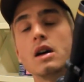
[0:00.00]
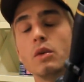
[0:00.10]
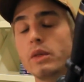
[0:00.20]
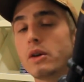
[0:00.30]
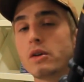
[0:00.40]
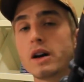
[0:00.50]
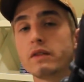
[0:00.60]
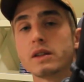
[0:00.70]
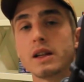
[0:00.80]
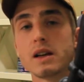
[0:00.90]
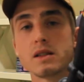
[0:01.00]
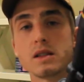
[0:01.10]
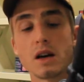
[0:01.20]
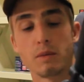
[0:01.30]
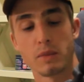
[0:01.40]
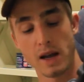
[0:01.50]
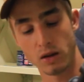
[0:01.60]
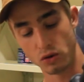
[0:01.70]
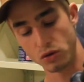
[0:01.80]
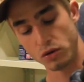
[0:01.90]
When the rifle does jump and
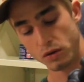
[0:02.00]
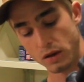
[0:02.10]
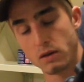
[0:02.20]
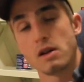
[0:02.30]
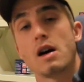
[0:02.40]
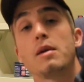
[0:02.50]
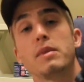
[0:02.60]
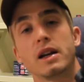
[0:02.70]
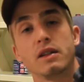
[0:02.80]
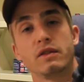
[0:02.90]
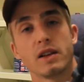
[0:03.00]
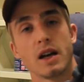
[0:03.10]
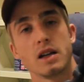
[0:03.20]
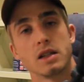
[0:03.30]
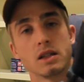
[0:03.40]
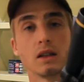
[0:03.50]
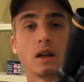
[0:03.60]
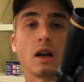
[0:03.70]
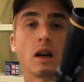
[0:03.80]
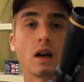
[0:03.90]
you're shooting on a high magnification,
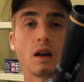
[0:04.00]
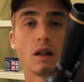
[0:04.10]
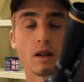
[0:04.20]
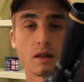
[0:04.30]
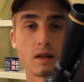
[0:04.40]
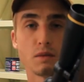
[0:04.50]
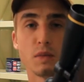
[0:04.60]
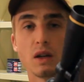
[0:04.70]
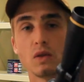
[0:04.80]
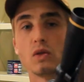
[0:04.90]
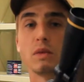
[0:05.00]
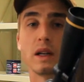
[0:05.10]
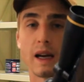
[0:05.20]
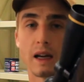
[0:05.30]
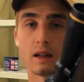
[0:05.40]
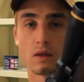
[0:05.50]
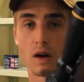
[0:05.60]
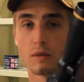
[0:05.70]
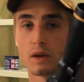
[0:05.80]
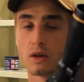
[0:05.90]
this is me normally at
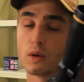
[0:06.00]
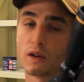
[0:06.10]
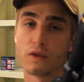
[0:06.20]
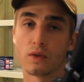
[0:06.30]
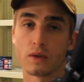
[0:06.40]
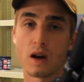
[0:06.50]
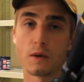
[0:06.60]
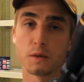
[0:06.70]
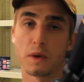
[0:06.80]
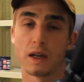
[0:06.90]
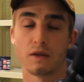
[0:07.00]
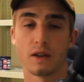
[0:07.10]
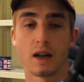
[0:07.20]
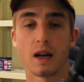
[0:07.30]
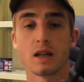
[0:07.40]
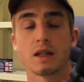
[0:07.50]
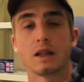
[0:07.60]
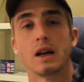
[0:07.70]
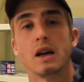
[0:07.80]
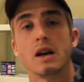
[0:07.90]
around about 24 times magnification,